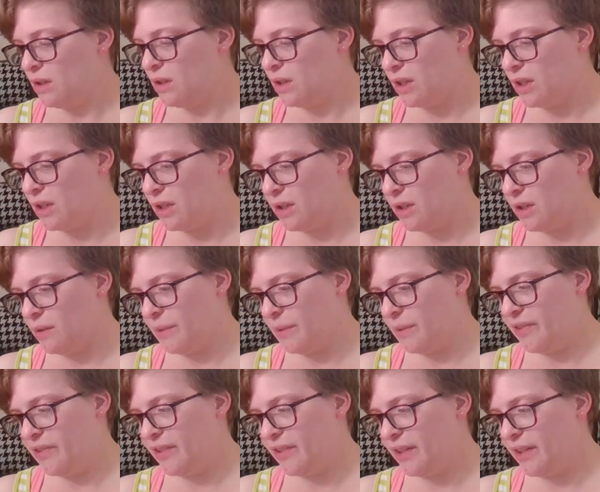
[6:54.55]

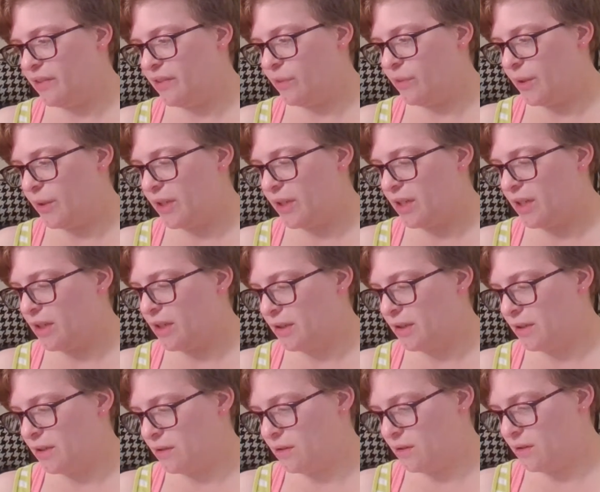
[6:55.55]
Let's see, this one
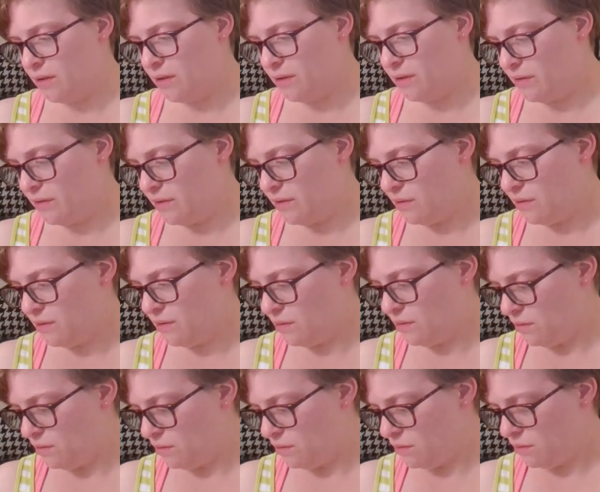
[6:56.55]

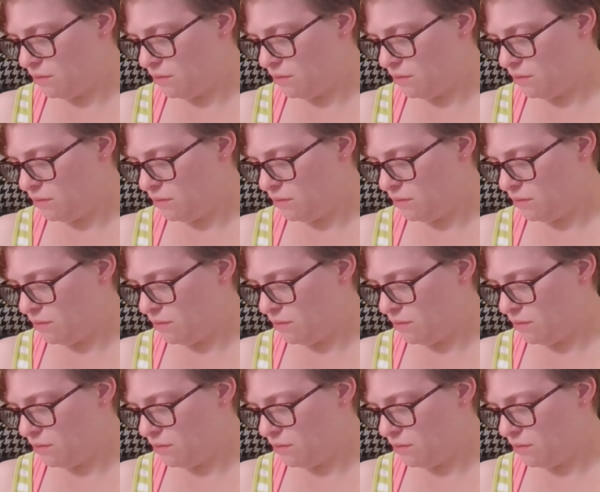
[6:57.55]
has,